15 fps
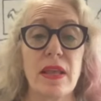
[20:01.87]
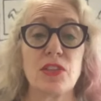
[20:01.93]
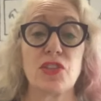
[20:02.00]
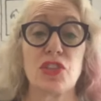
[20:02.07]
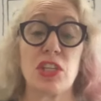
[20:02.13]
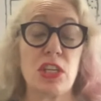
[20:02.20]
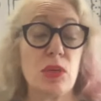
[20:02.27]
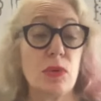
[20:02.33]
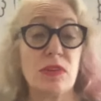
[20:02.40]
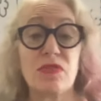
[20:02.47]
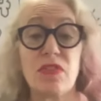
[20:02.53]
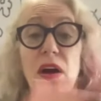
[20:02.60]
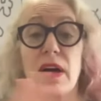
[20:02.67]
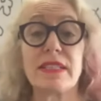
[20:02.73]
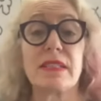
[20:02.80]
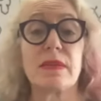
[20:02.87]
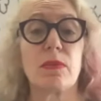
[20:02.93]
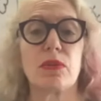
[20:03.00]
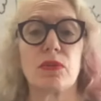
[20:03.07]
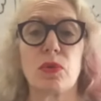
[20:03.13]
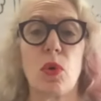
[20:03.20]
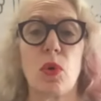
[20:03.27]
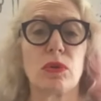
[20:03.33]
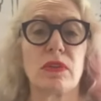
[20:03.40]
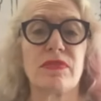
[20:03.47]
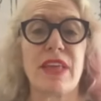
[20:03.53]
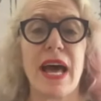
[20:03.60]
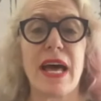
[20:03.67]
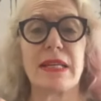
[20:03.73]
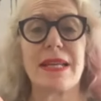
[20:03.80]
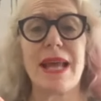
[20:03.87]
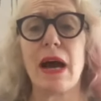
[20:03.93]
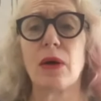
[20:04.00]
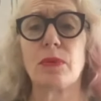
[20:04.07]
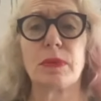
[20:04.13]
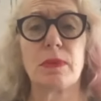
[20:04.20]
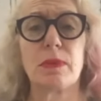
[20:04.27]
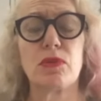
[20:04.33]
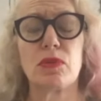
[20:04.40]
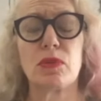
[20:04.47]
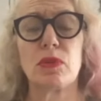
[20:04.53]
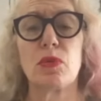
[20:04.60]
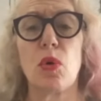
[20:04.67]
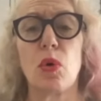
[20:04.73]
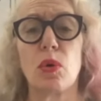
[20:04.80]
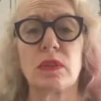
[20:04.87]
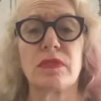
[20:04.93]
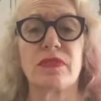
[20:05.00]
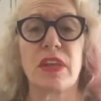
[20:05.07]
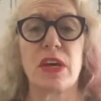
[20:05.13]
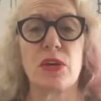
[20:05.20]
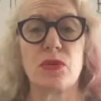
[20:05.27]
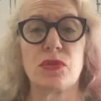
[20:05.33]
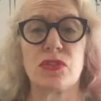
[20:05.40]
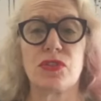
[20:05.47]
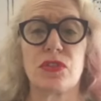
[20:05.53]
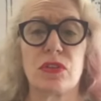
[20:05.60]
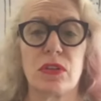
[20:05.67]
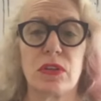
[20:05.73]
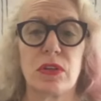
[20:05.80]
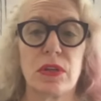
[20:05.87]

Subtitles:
do you advise them through all of that and help them through all of those